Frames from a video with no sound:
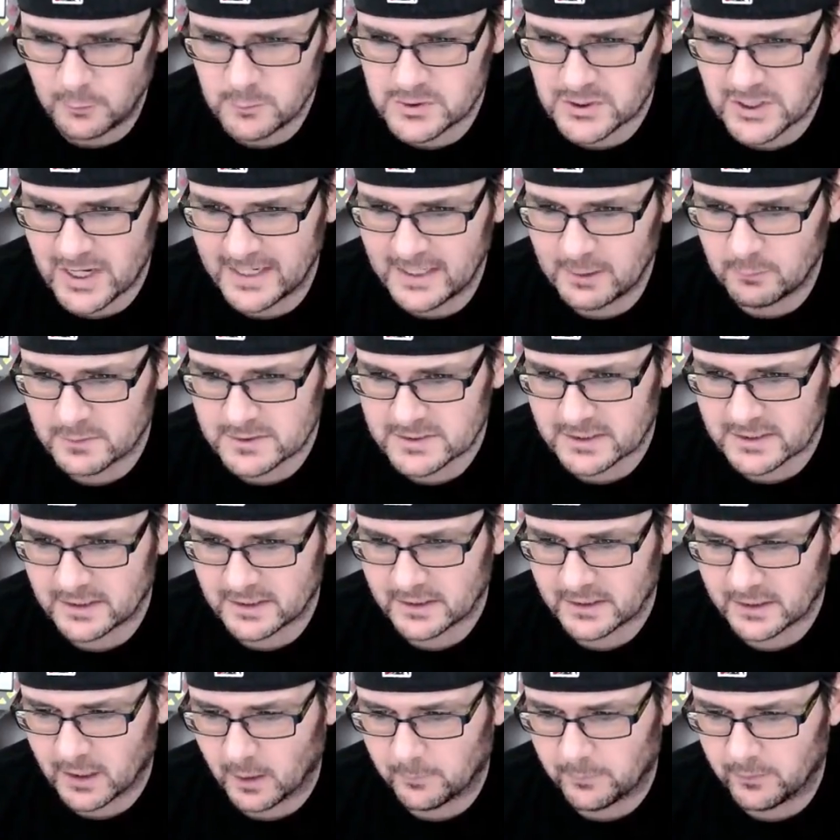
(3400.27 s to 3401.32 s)
I know Jenny
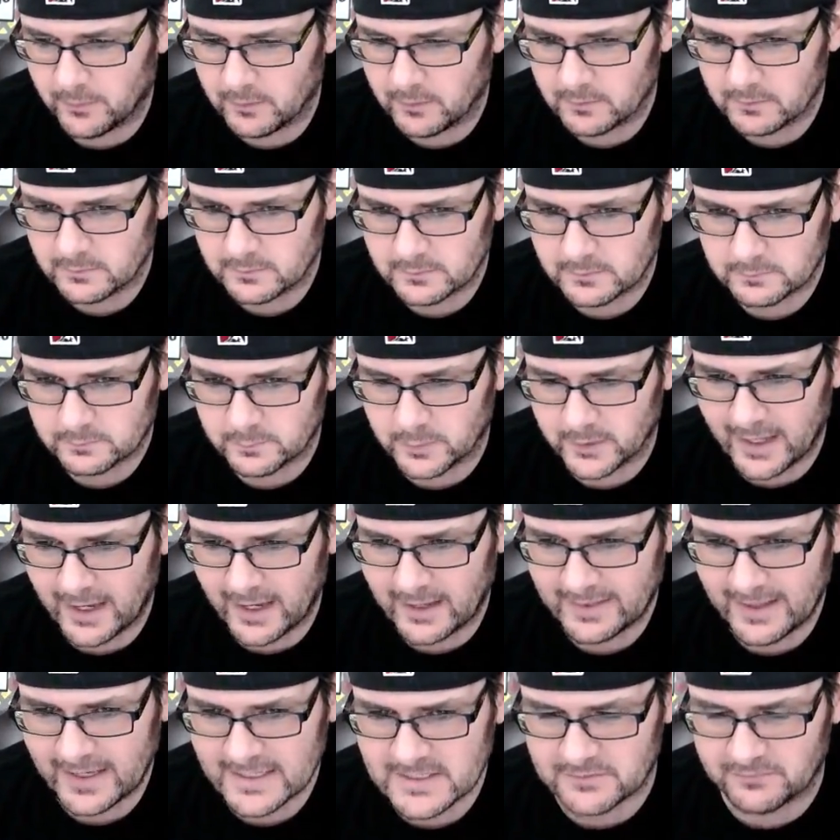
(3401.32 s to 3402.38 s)
was getting a couple,
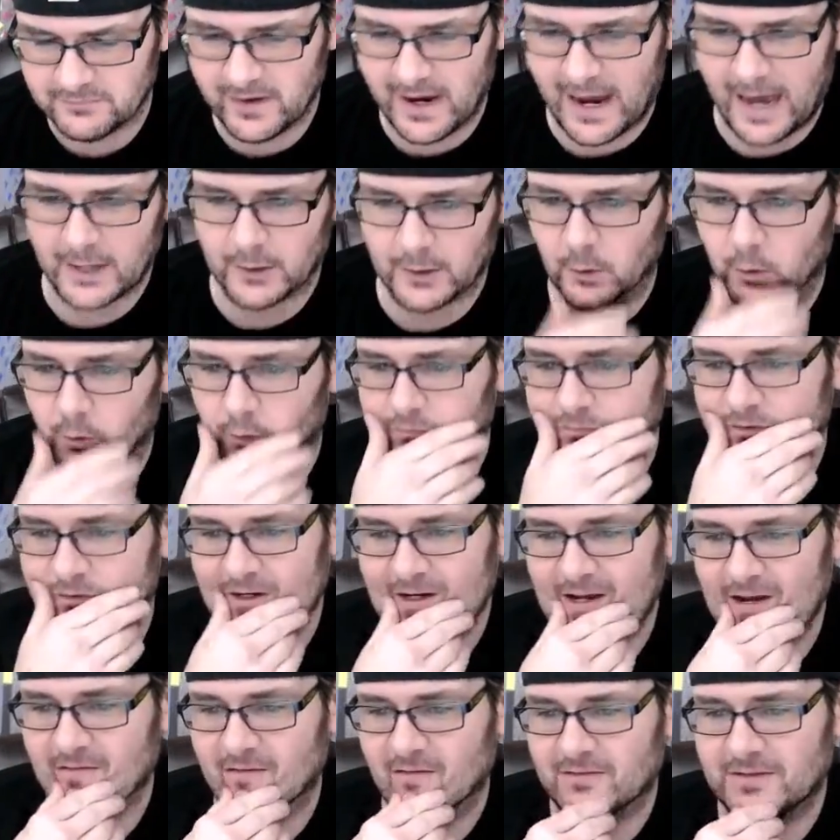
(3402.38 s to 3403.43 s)
but that, that's I don't
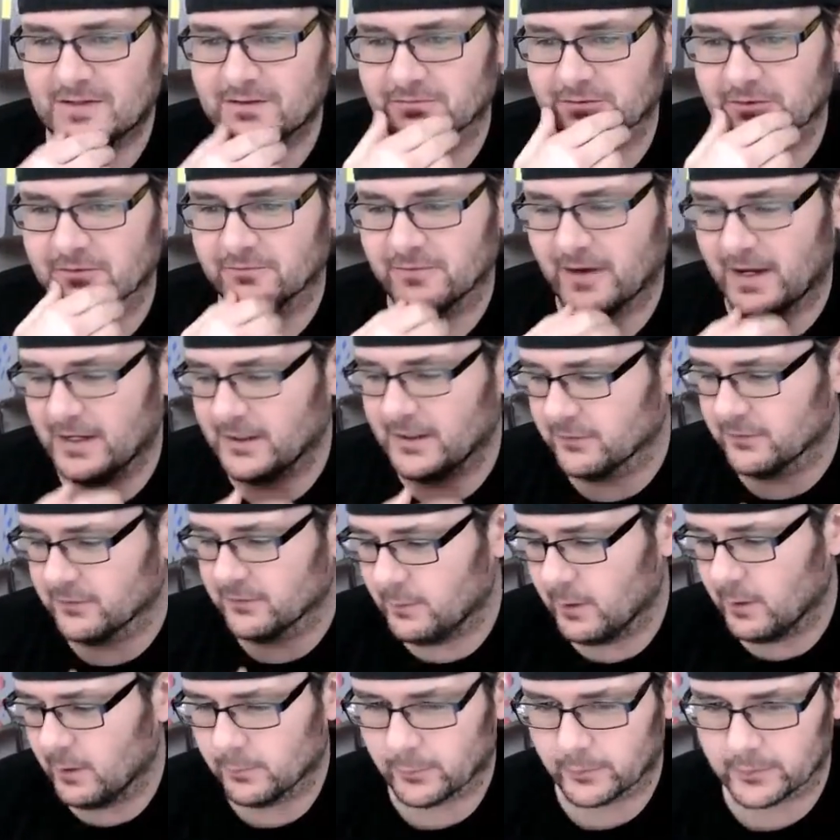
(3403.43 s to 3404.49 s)
know if they have a different
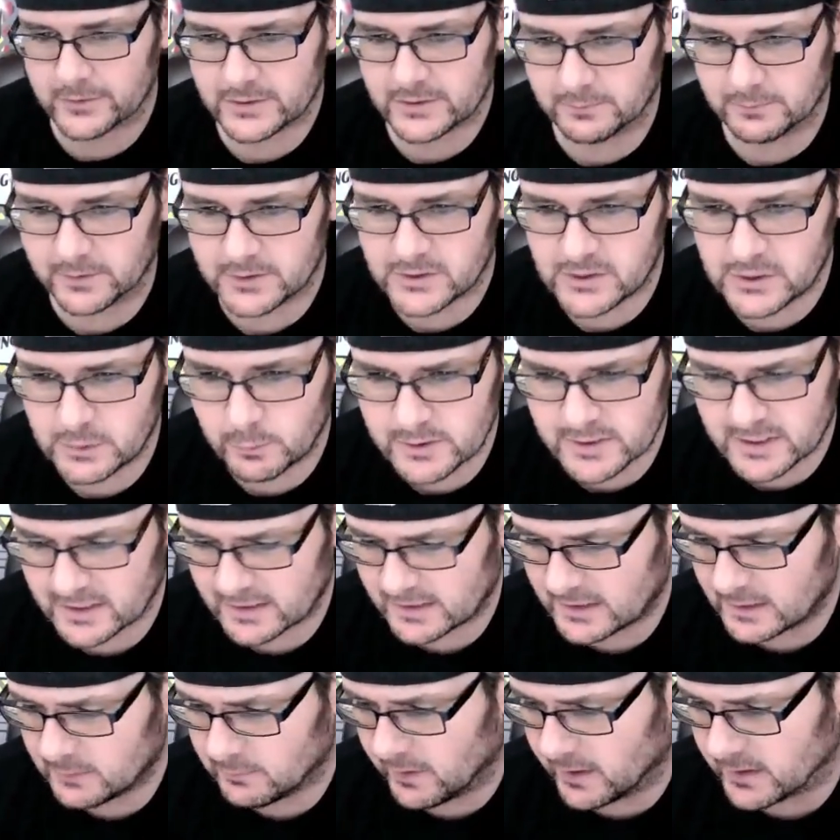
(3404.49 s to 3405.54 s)
vendor email person, but she
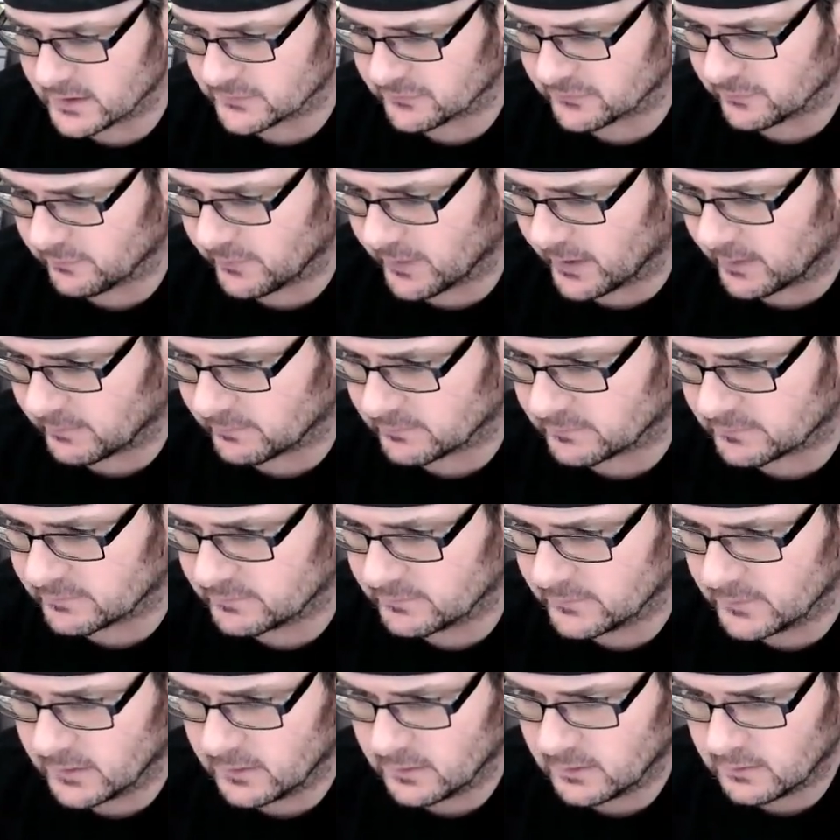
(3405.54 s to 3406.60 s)
was getting emails from
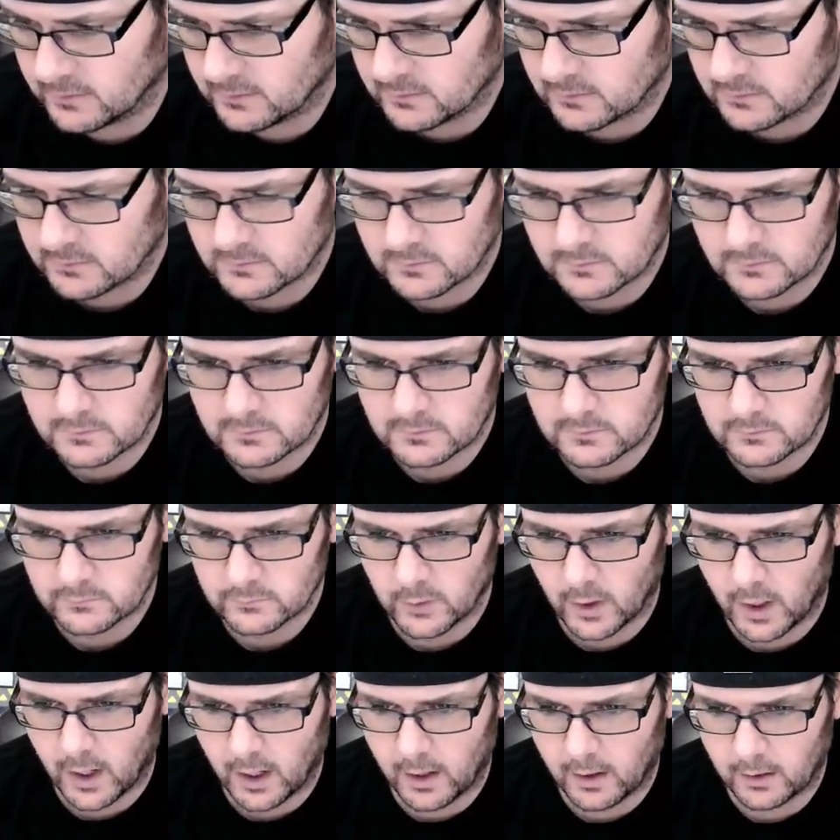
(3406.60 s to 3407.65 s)
them.
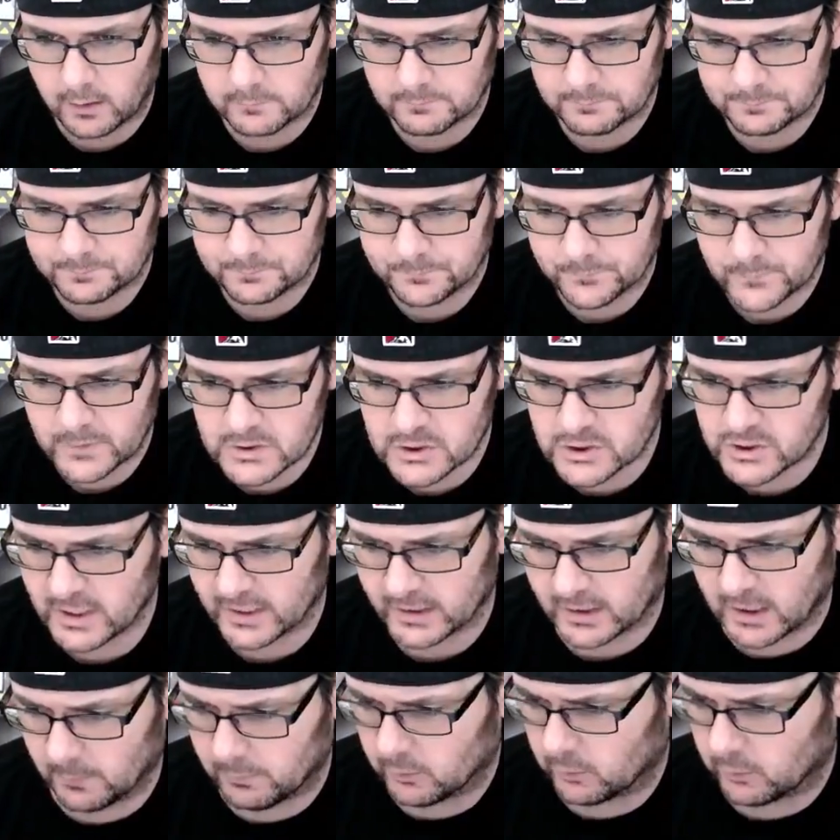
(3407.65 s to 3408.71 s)
Uh, and she
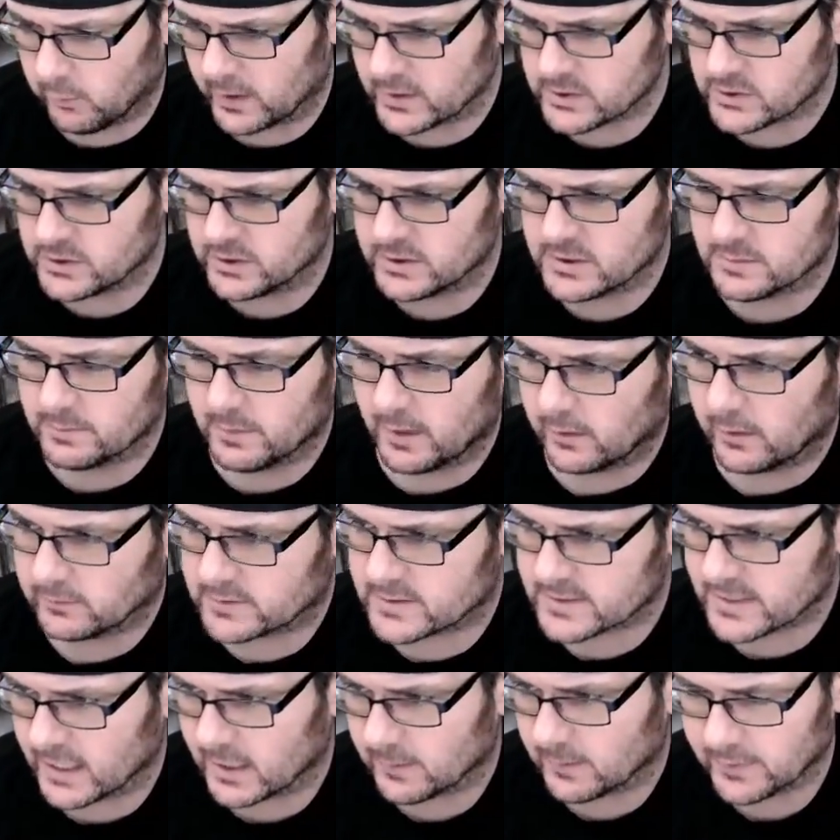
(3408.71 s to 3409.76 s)
had a couple questions about
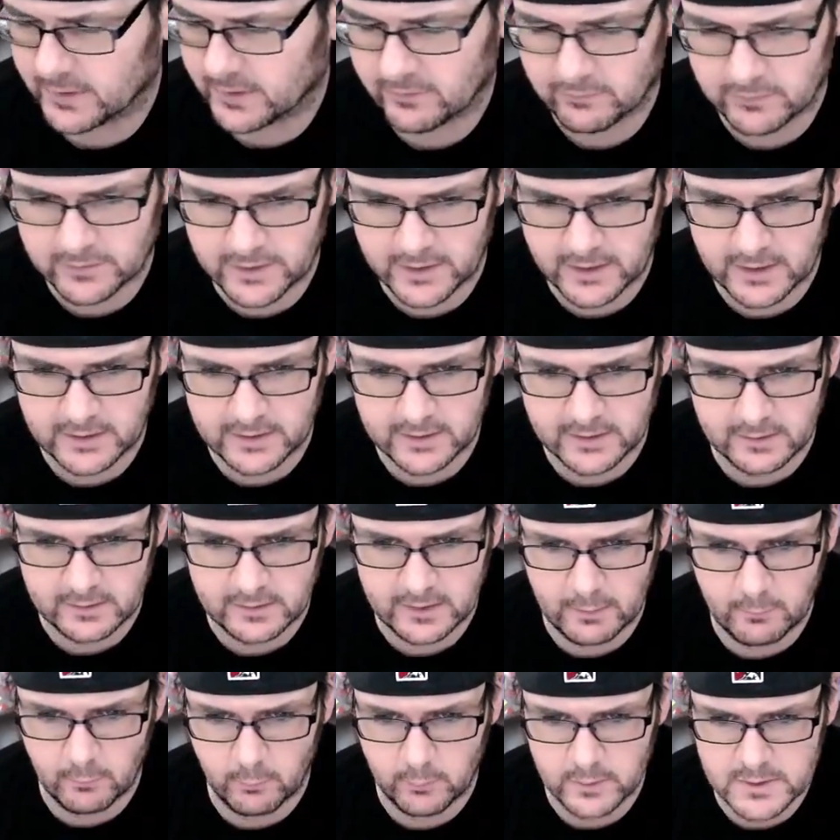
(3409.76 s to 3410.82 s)
setup and everything, and they,
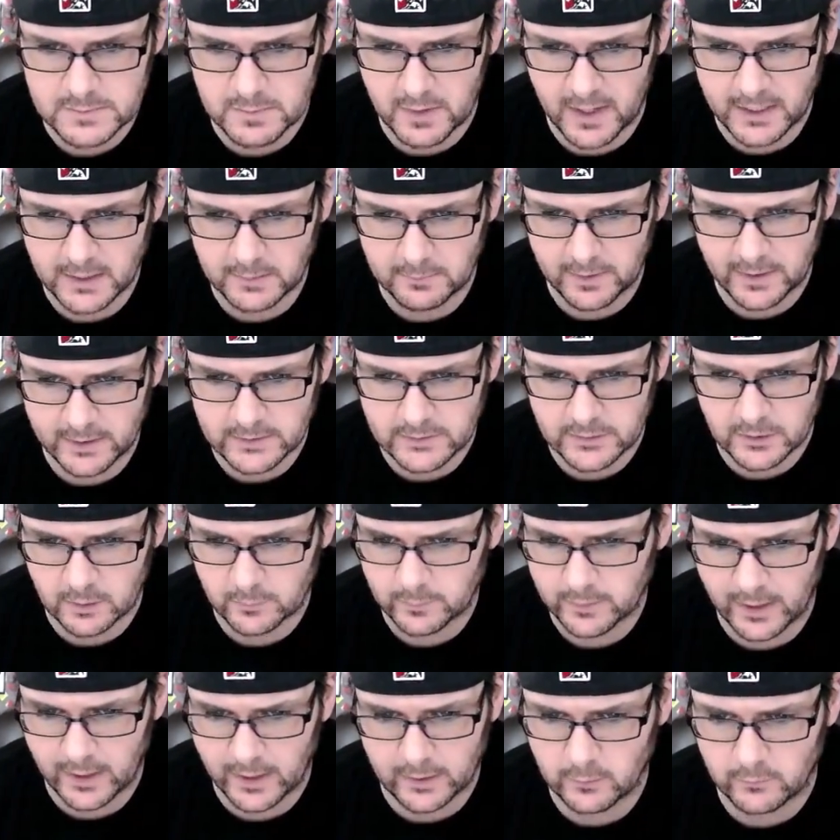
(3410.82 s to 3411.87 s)
they were responding back to her. But
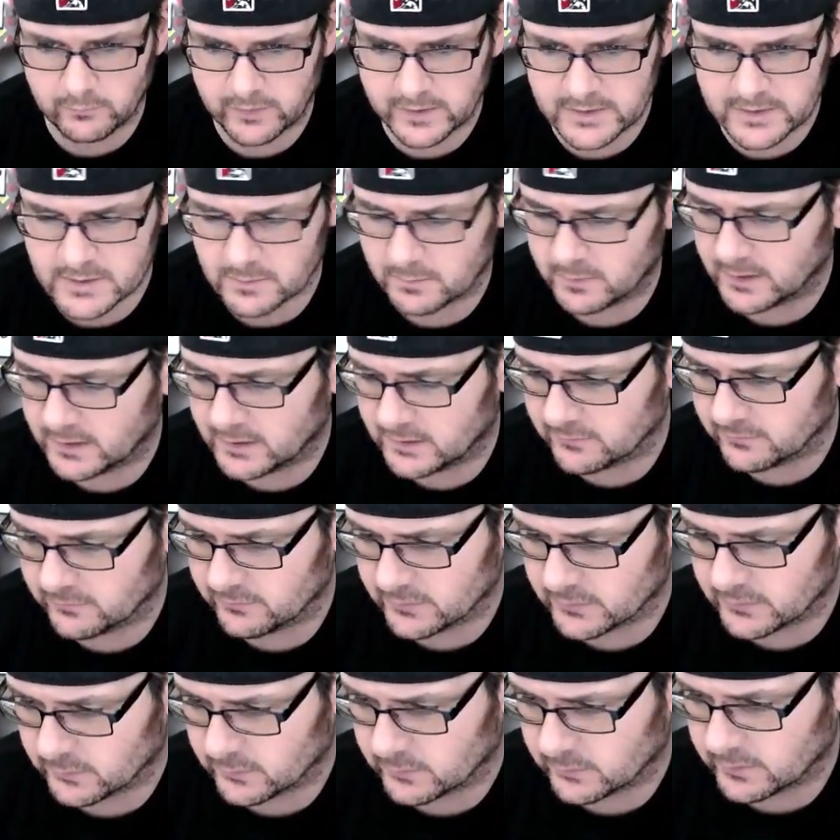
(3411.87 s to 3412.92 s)
I don't know if that's somebody different
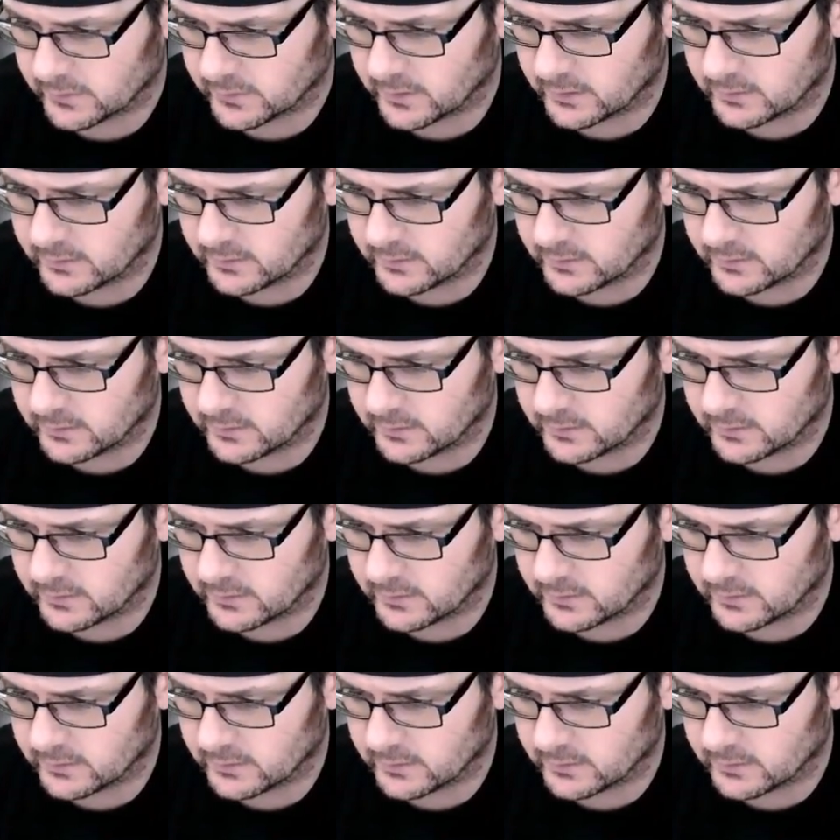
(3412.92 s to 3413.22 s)
doing the